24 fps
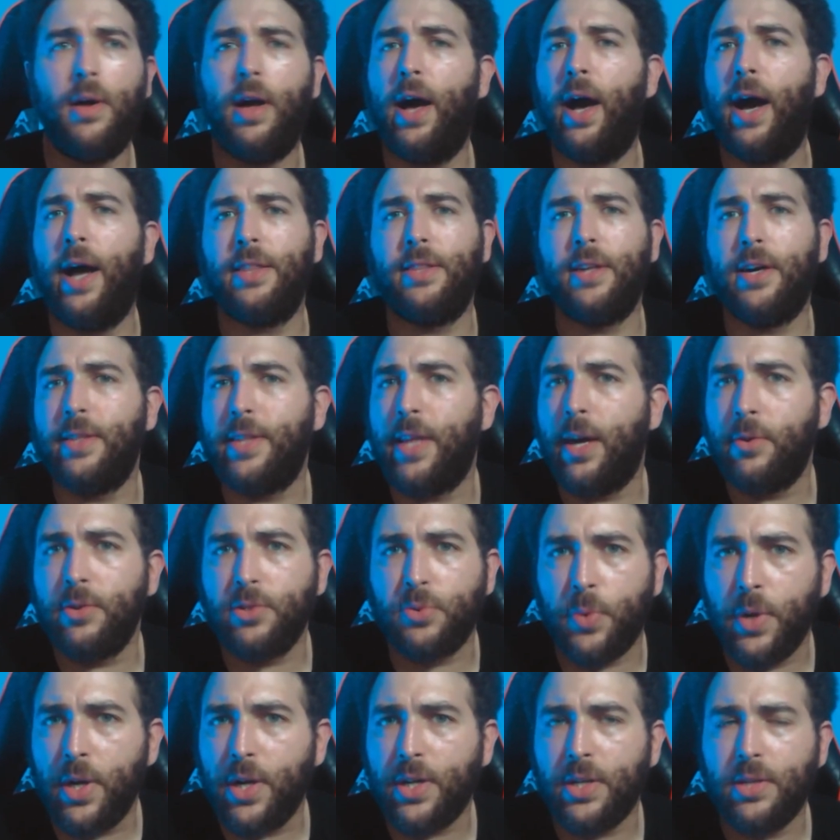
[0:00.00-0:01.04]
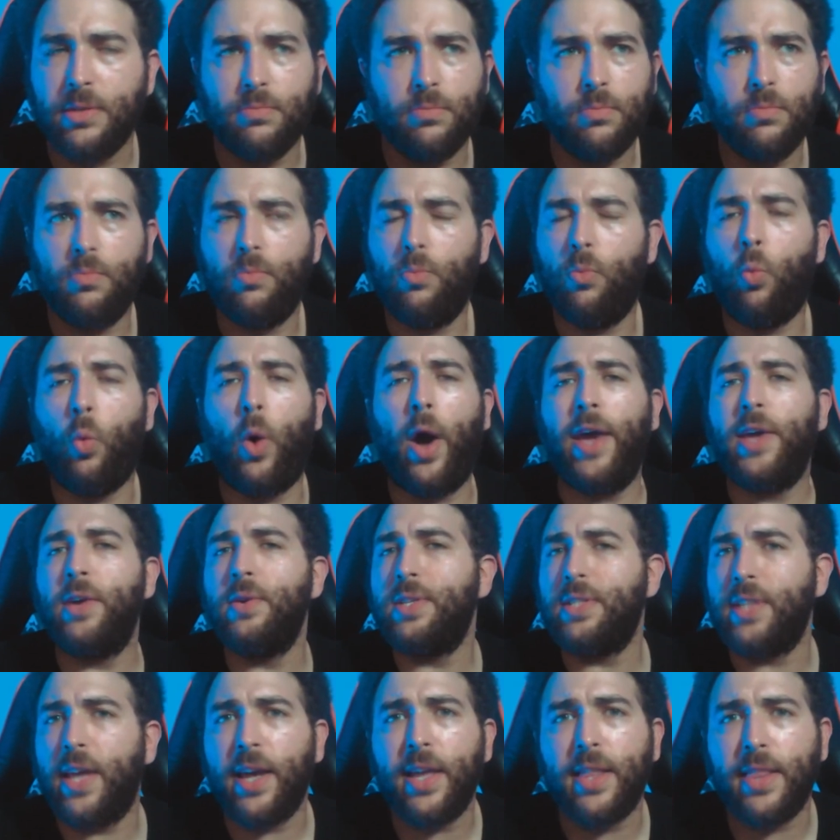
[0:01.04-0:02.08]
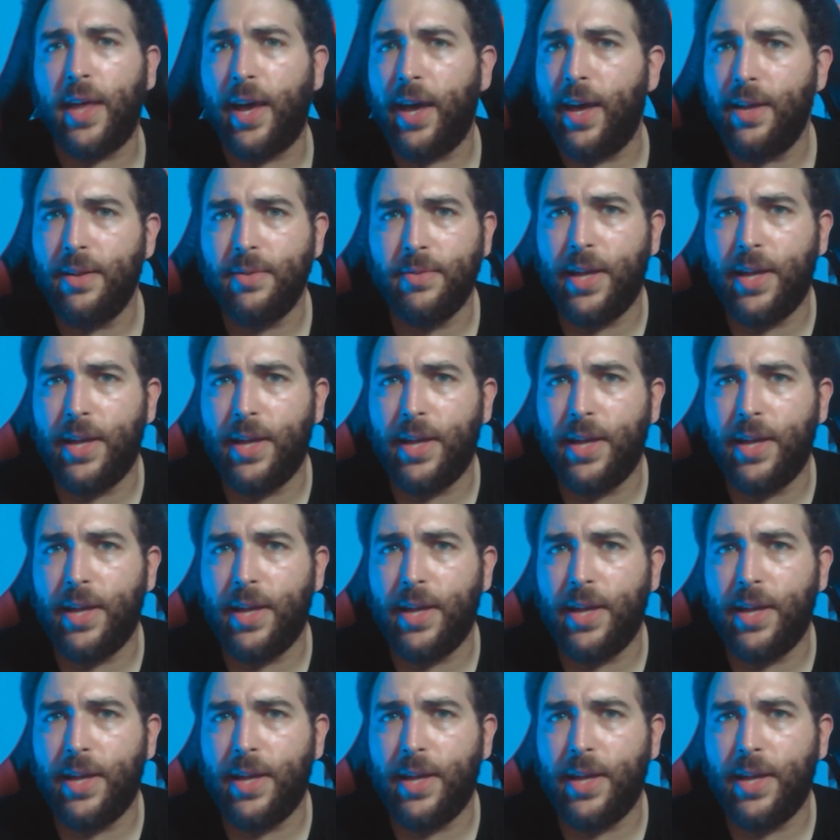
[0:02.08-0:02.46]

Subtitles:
I thought that was weird. Why are you saying that?